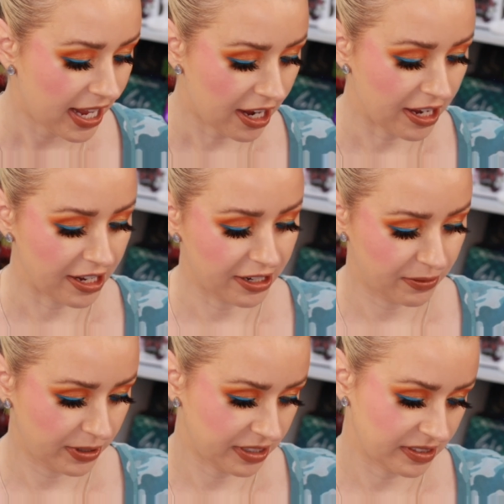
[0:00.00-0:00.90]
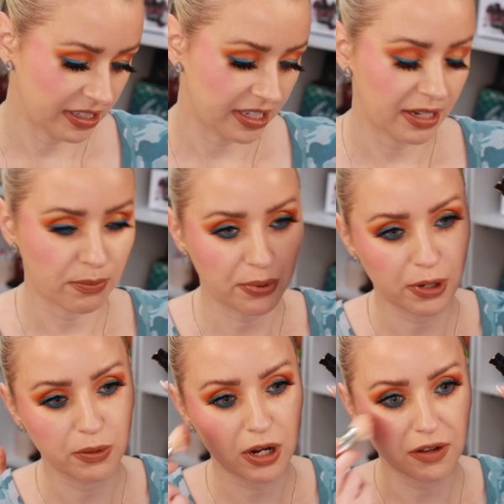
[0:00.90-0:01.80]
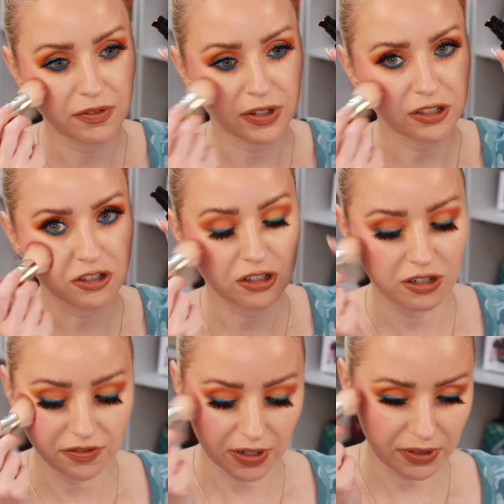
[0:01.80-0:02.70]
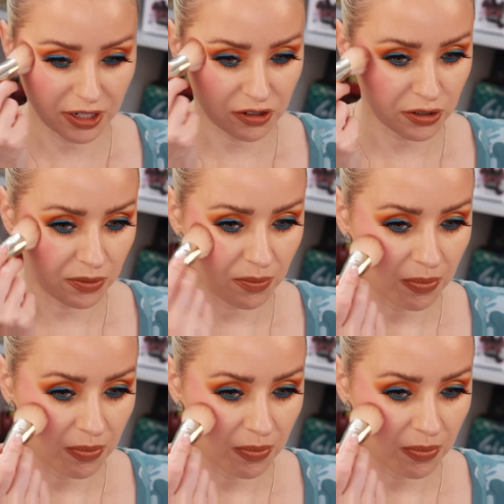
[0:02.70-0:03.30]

uh, what is it? Pro Coverage Foundation.